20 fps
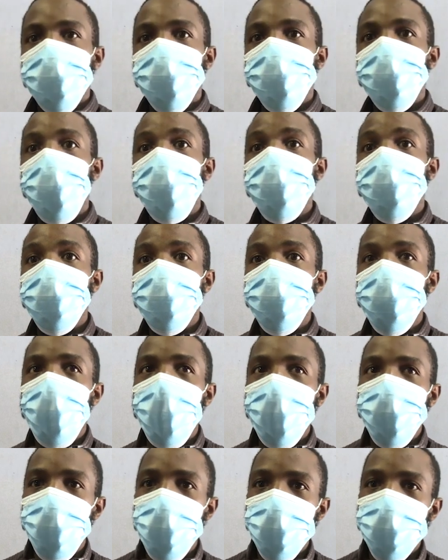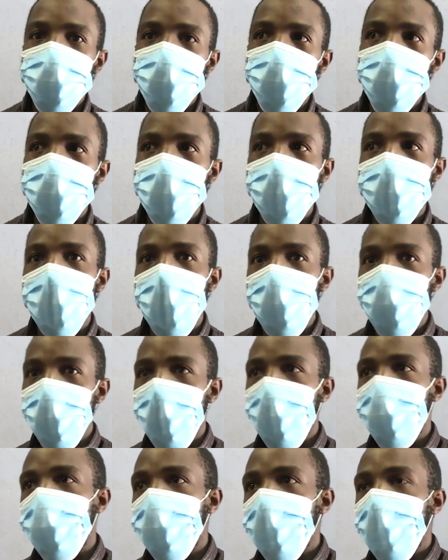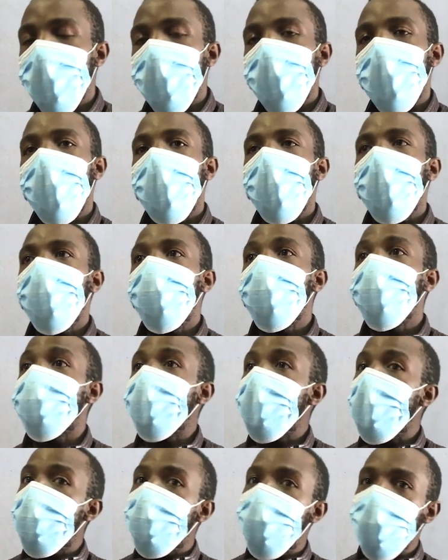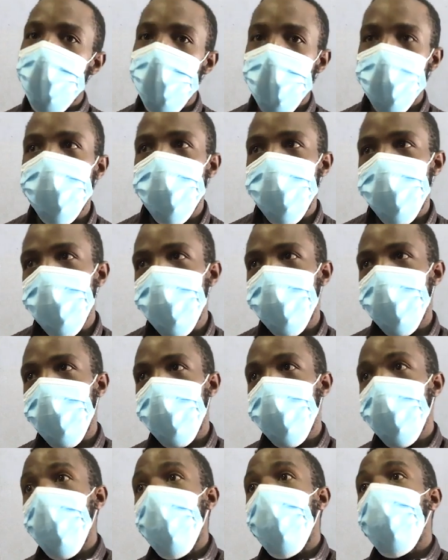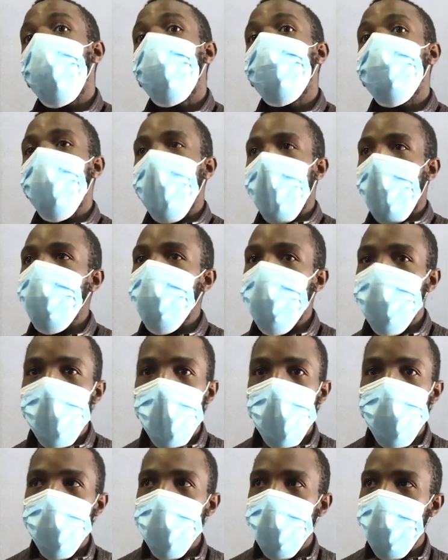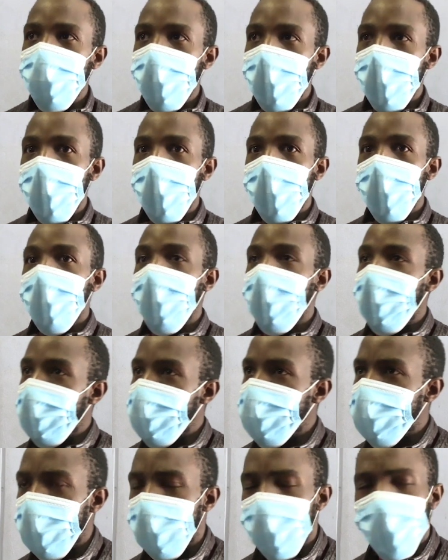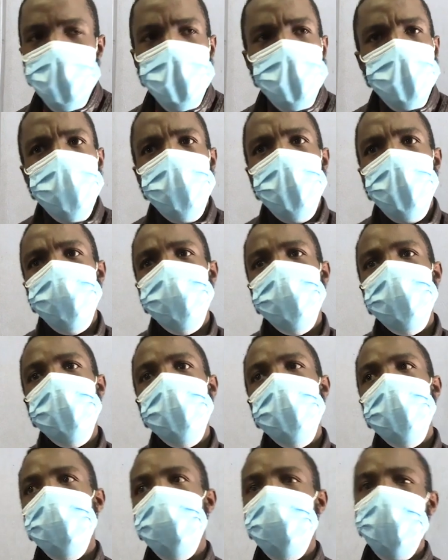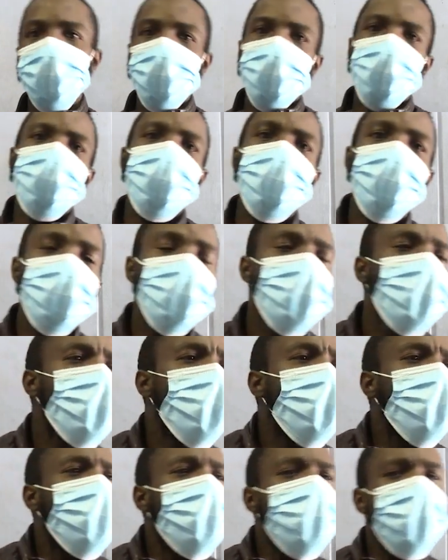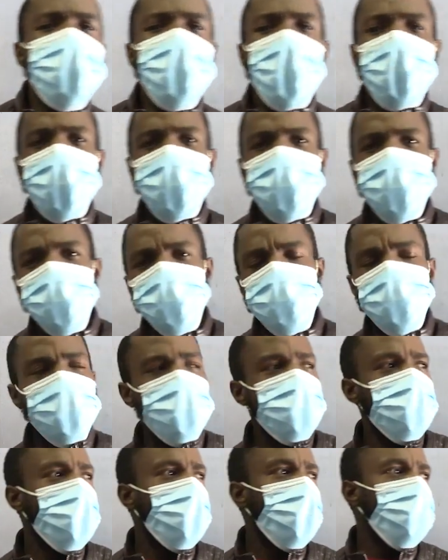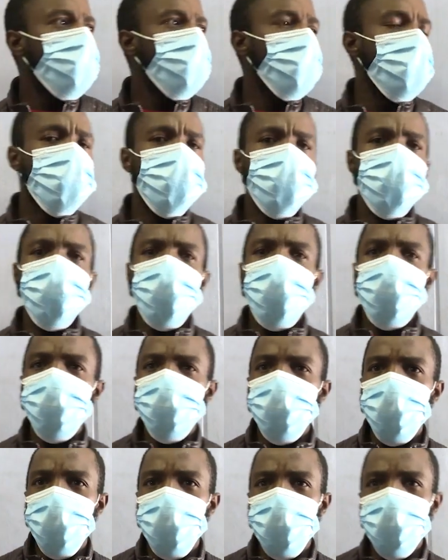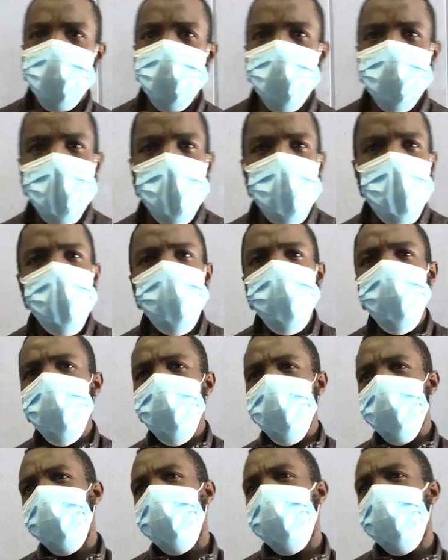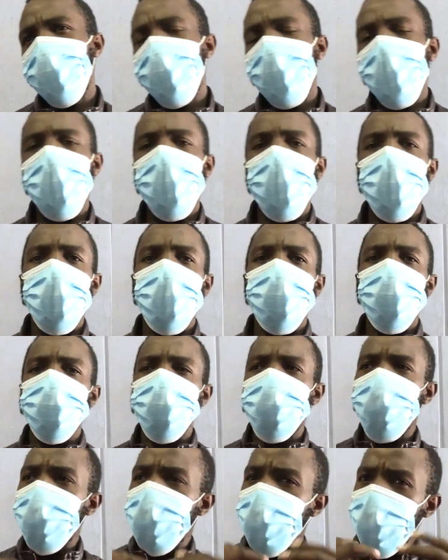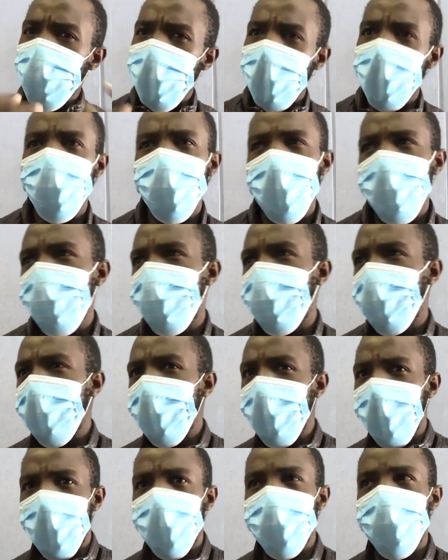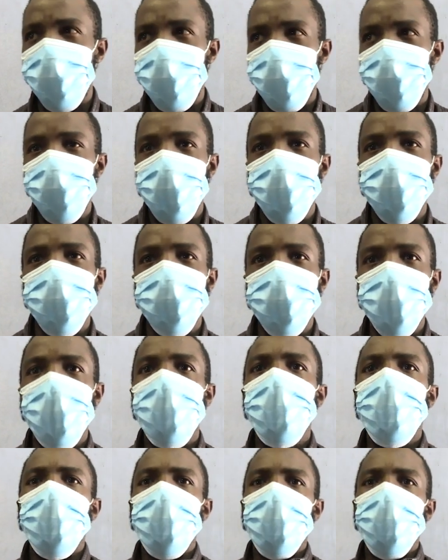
zvira kuti ndo vanokwanisa kuita come up with a bigger decision of the outcome yema election. That's the major thing. Then another fact that we should also consider, my youth, they are ndo vanhu vari very active and this guy.